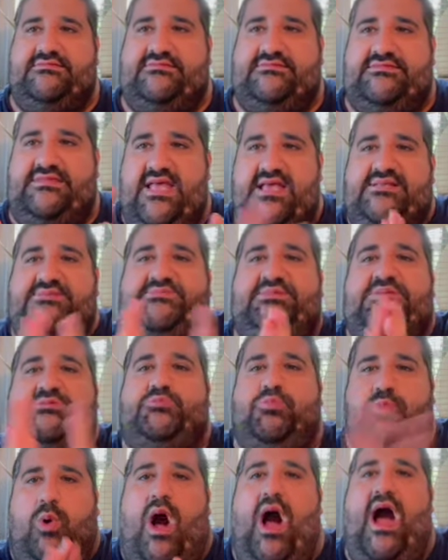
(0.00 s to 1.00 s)
This is
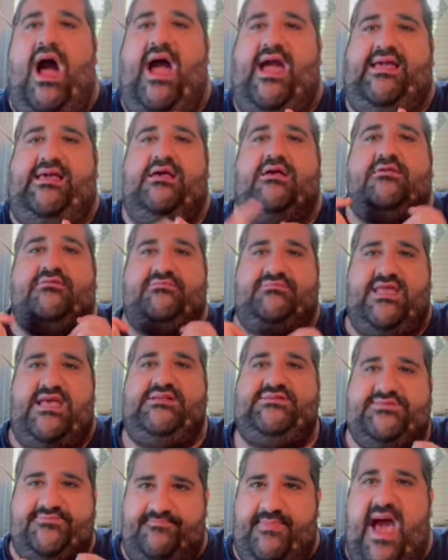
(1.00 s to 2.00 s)
why
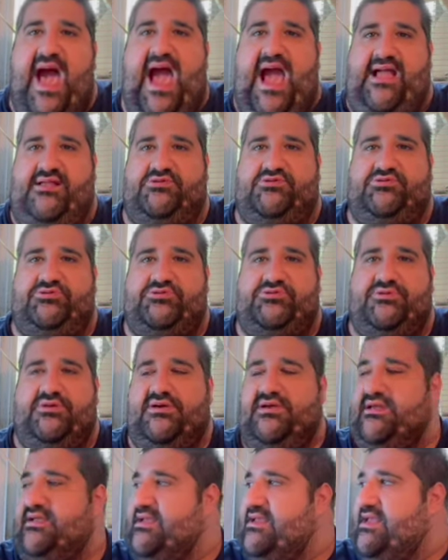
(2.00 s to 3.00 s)
this match
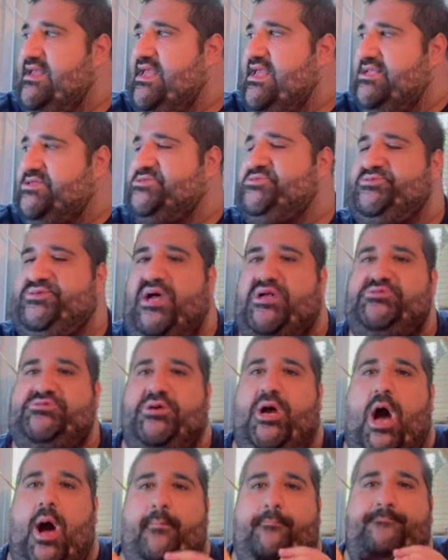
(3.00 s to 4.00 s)
is such
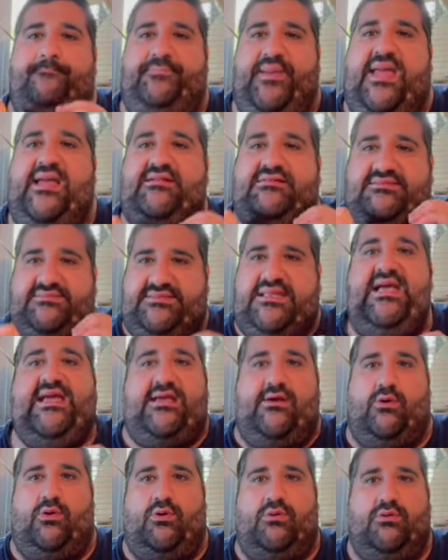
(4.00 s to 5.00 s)
a big
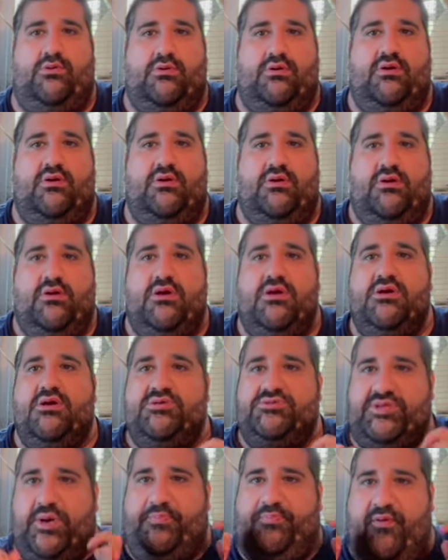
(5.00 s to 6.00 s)
deal
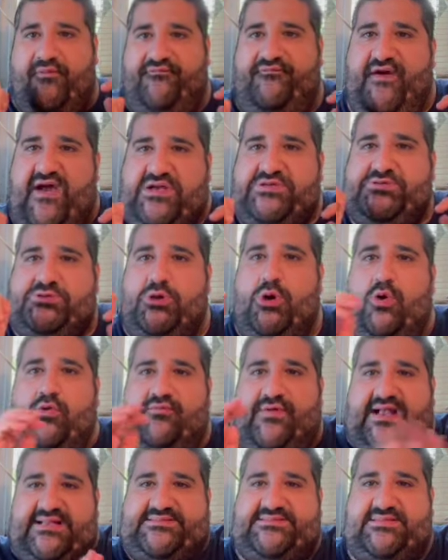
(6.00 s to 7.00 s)
to professional
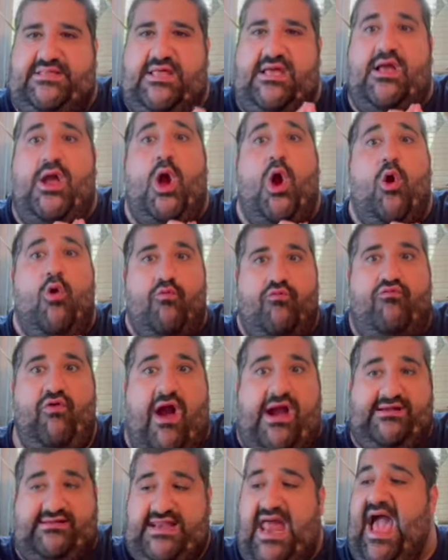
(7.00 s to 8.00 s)
wrestling
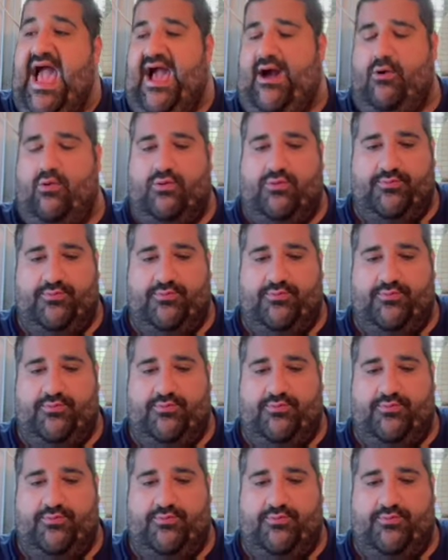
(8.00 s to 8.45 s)
right now.